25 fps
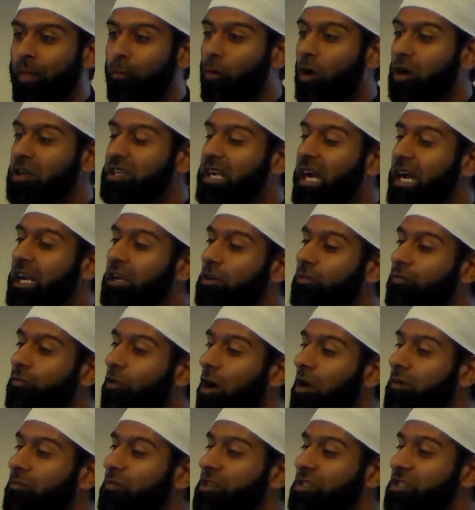What kind of
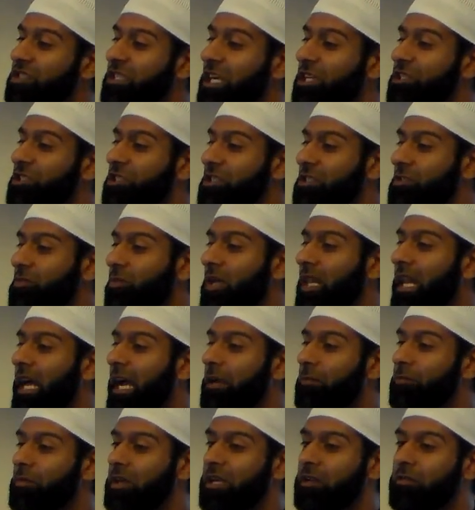conversations will
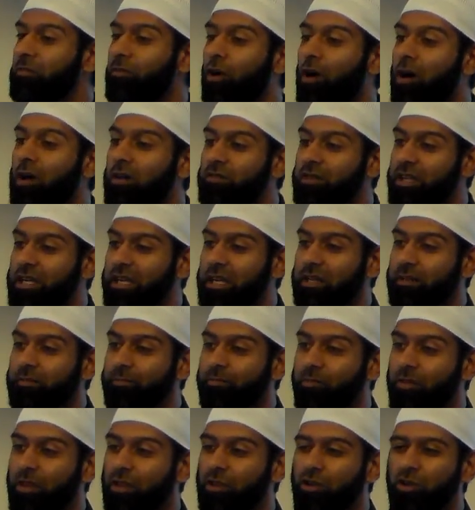I be involved
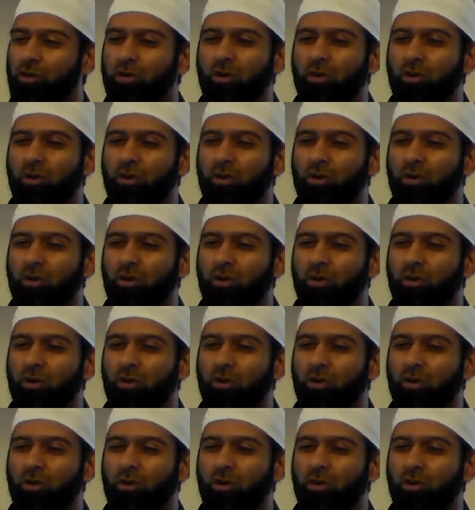in?